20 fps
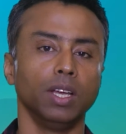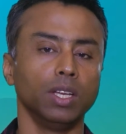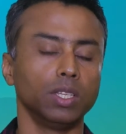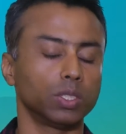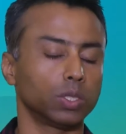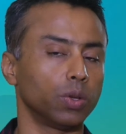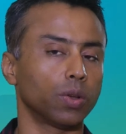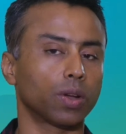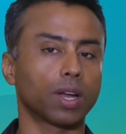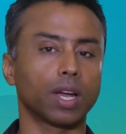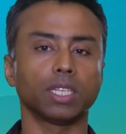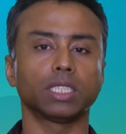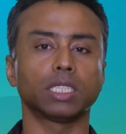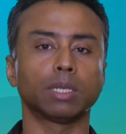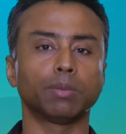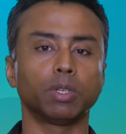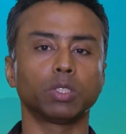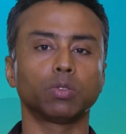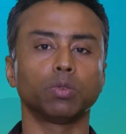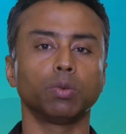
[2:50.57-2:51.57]
So your
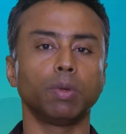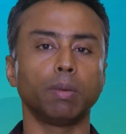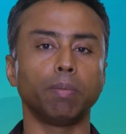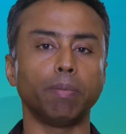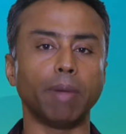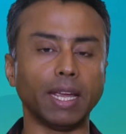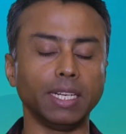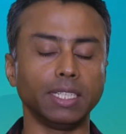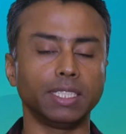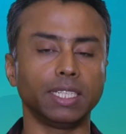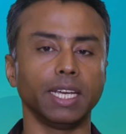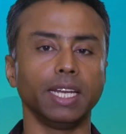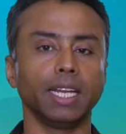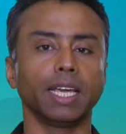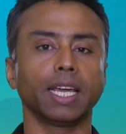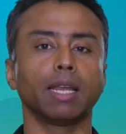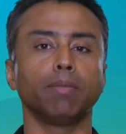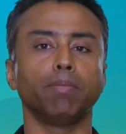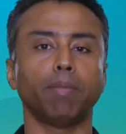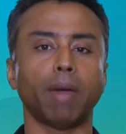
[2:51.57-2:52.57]
customers would be
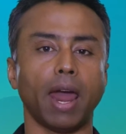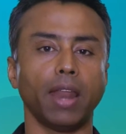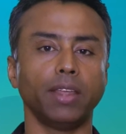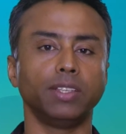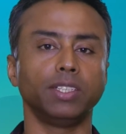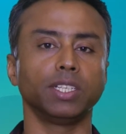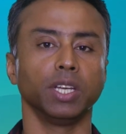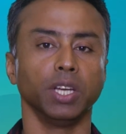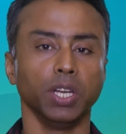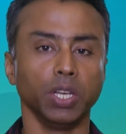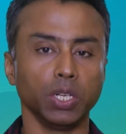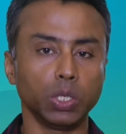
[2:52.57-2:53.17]
maintaining and managing